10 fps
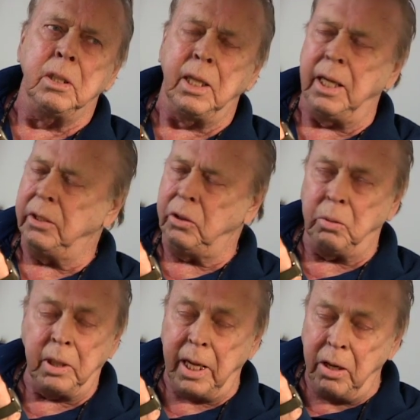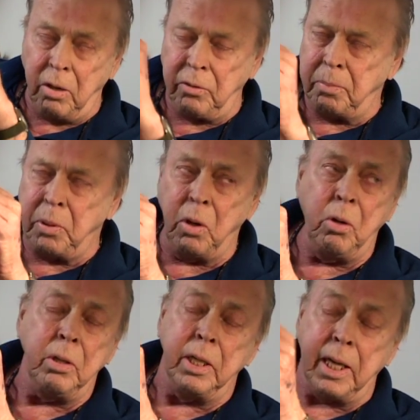as you were getting off the
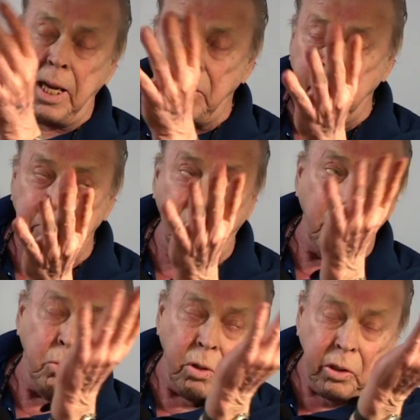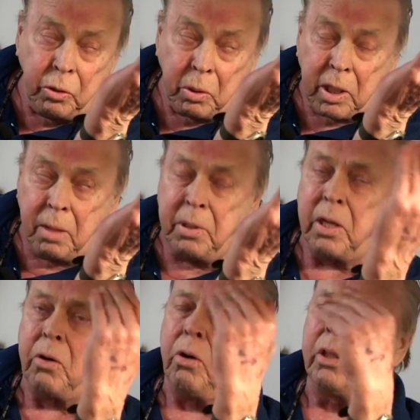boat, in the case of Baltimore, as you were coming
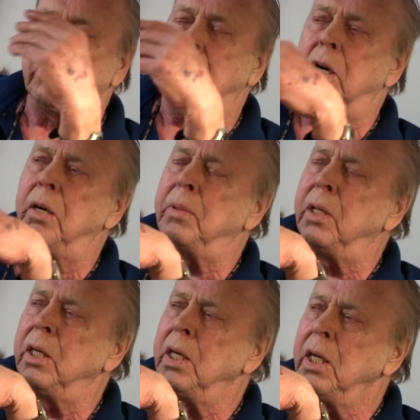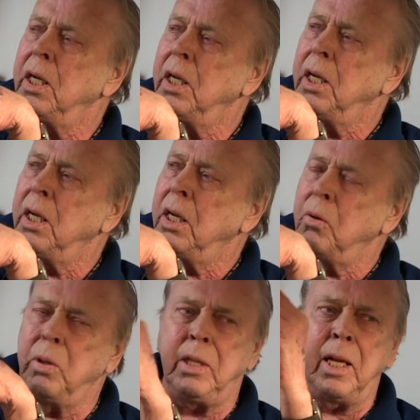across the harbor,
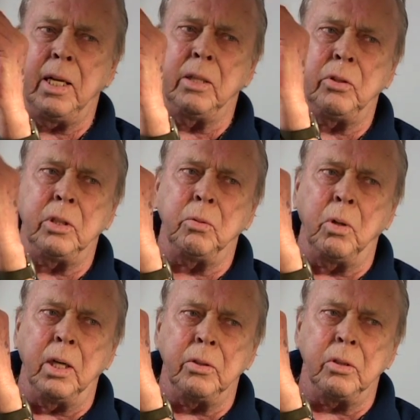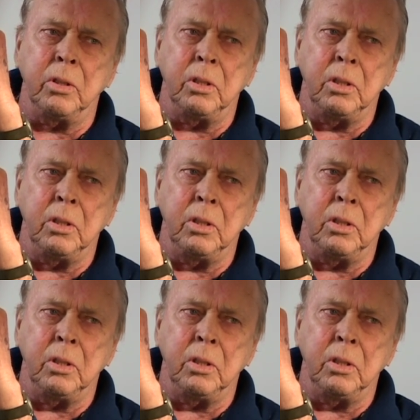what that instant was.